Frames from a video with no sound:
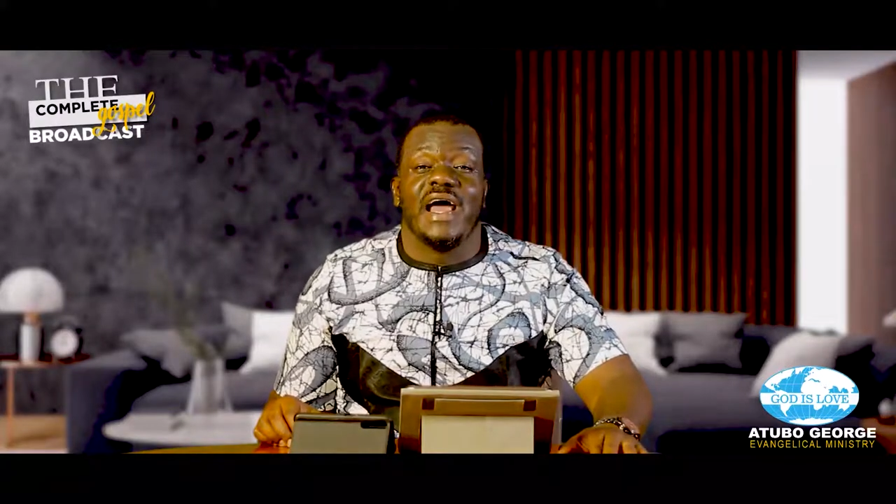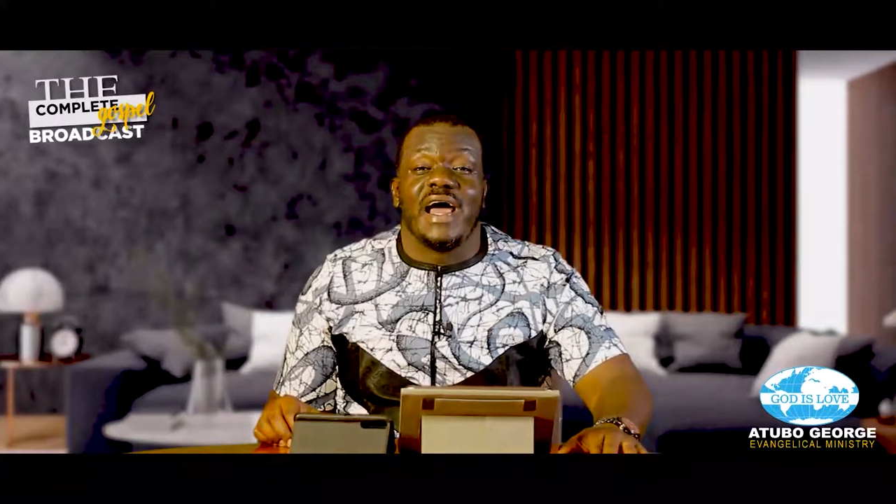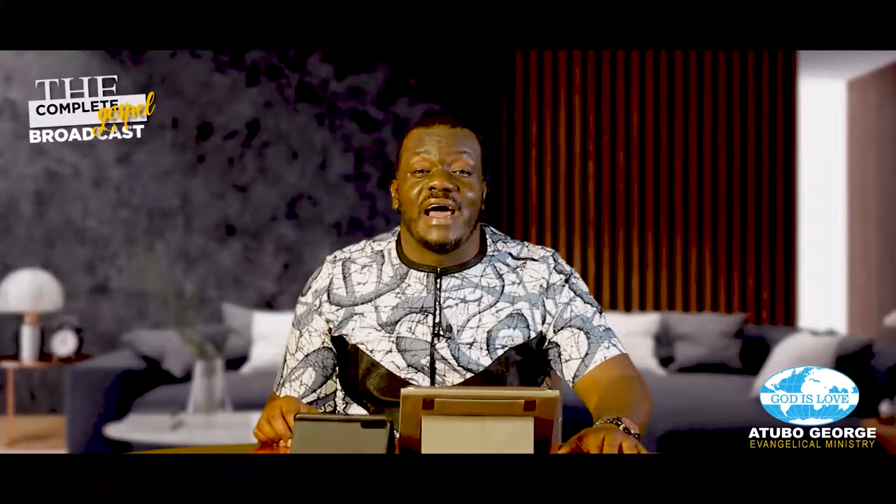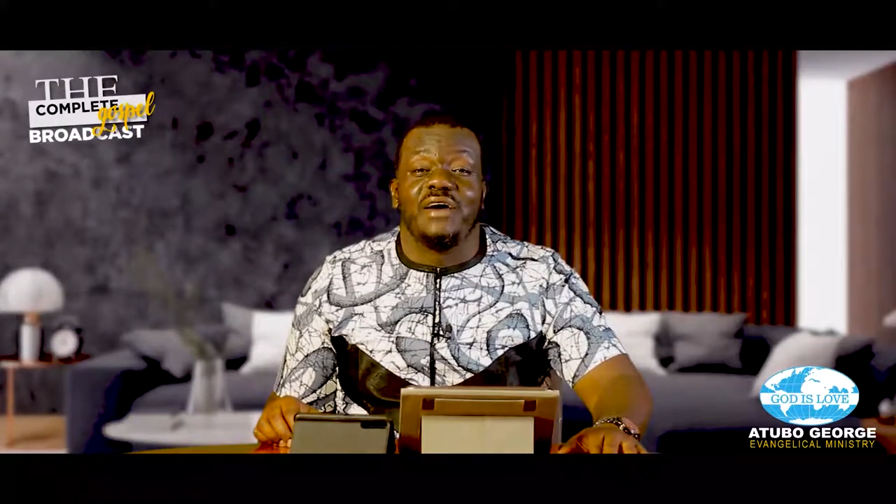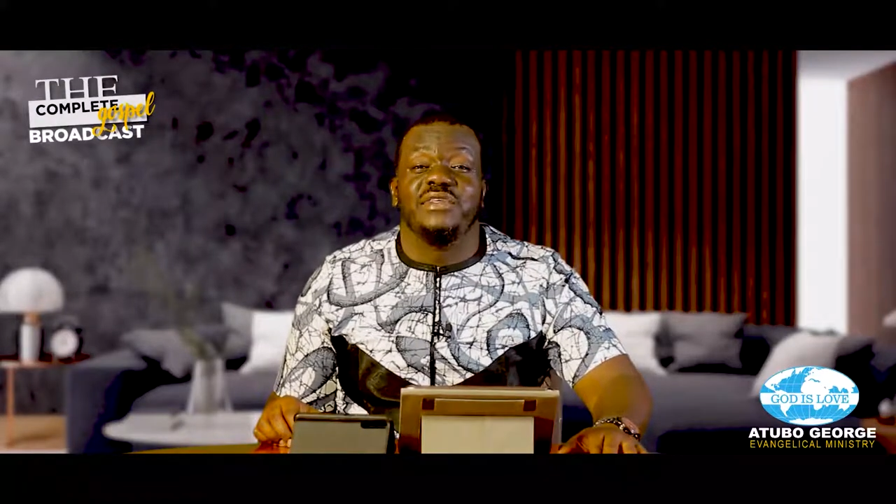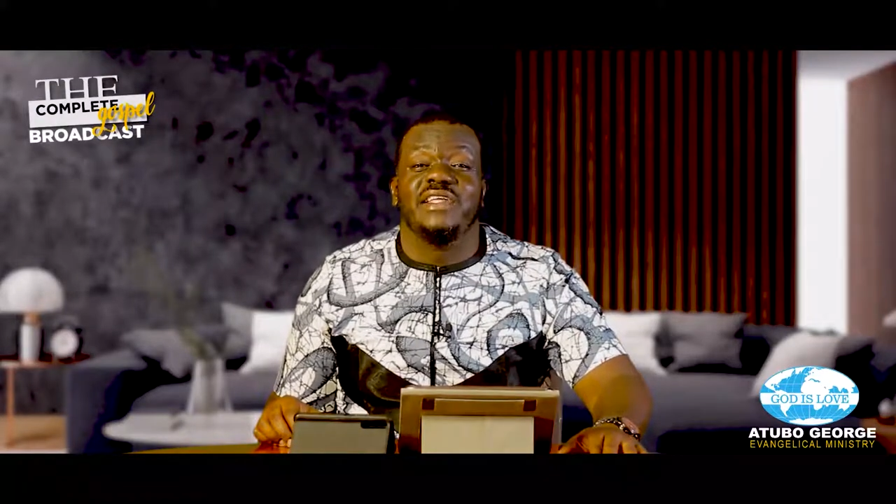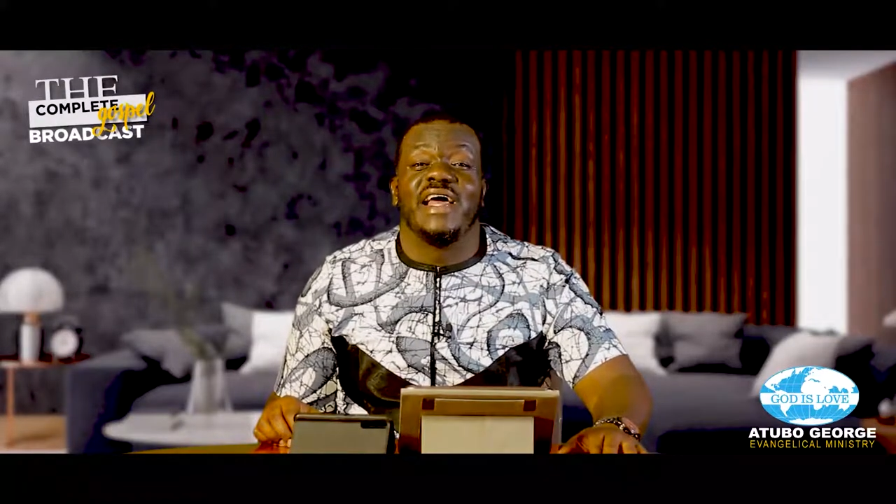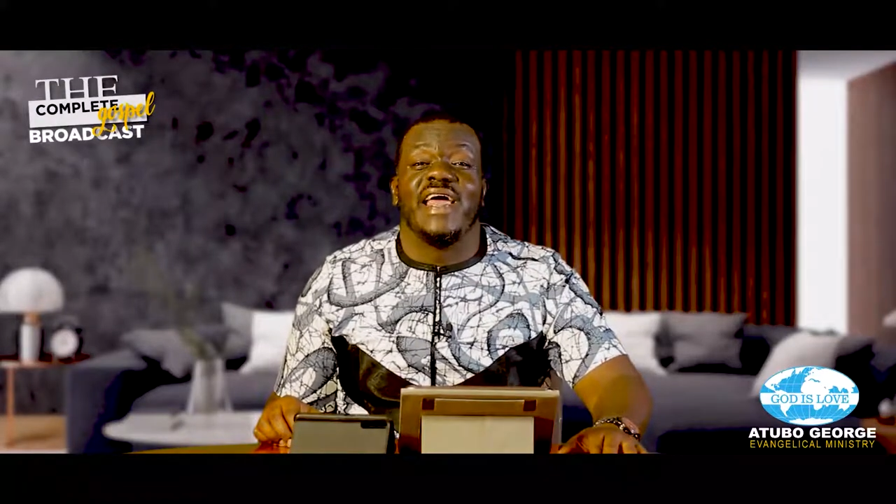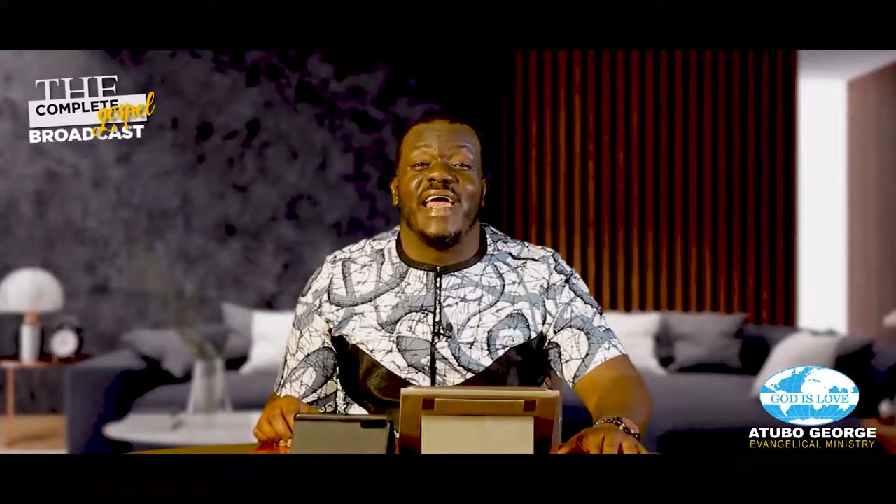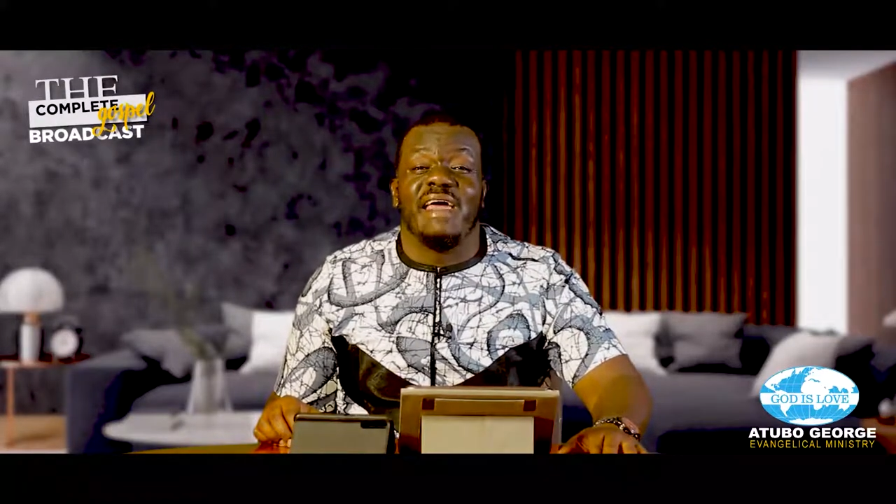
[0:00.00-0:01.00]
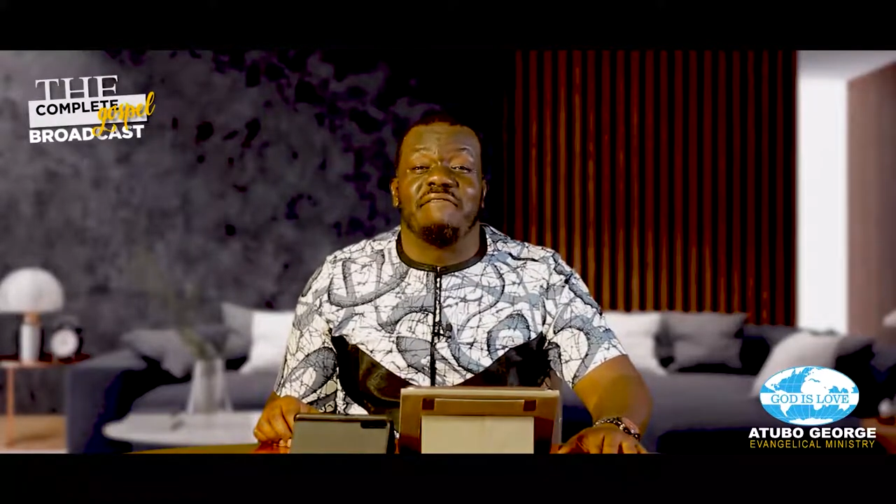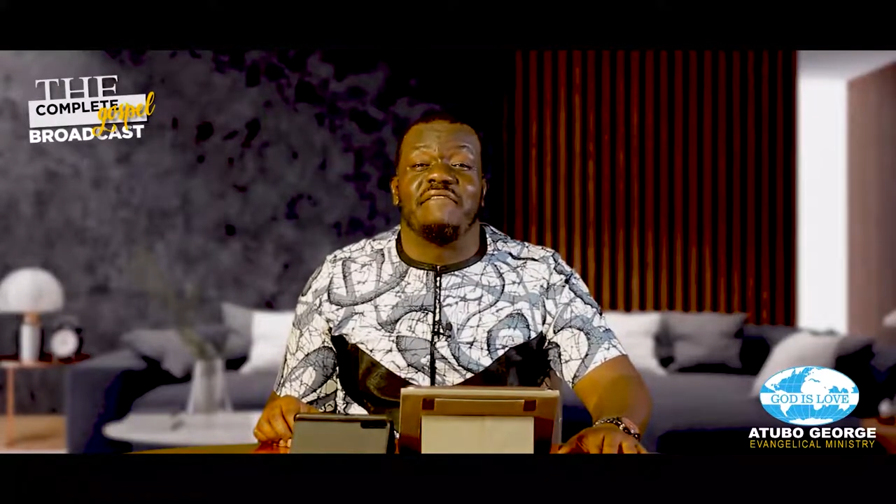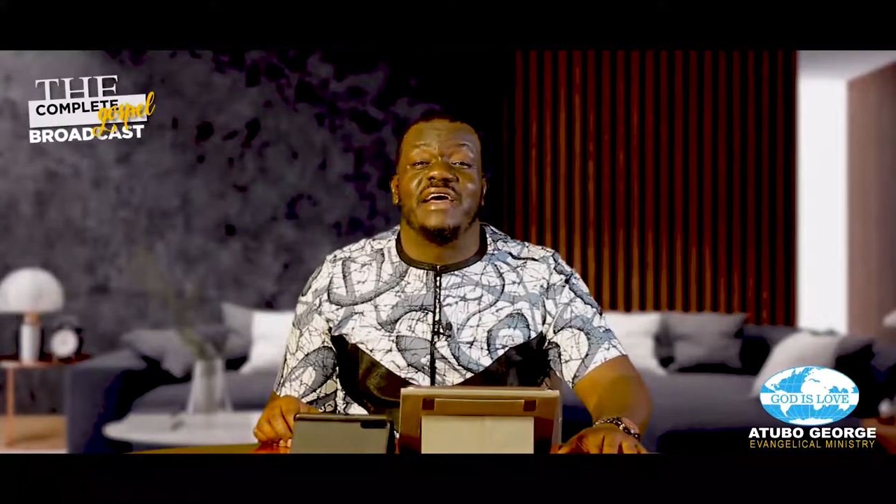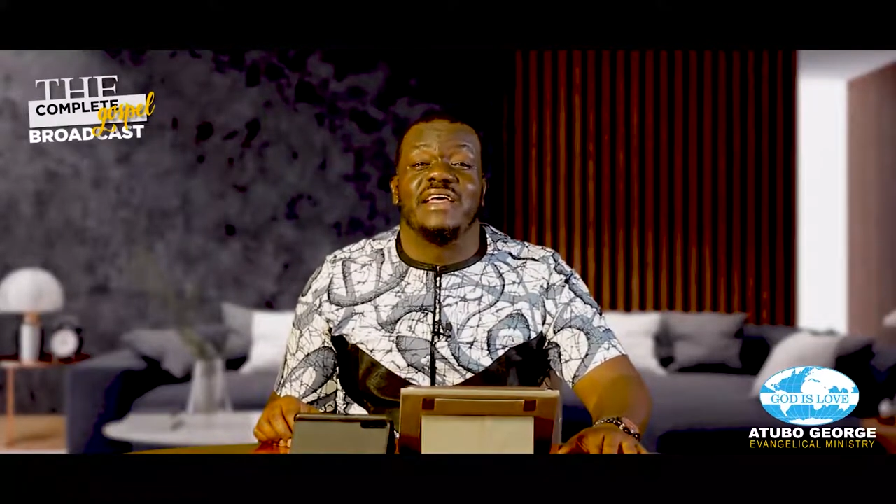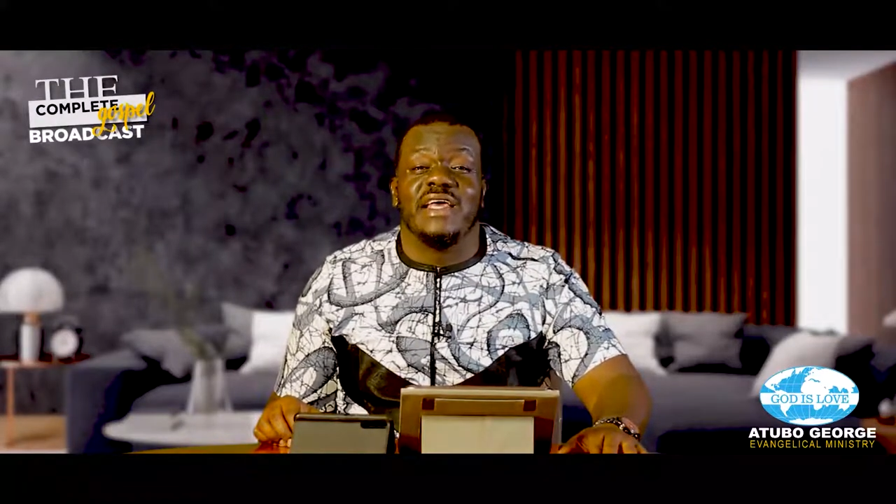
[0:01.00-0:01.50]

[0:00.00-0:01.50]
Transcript: how did I ever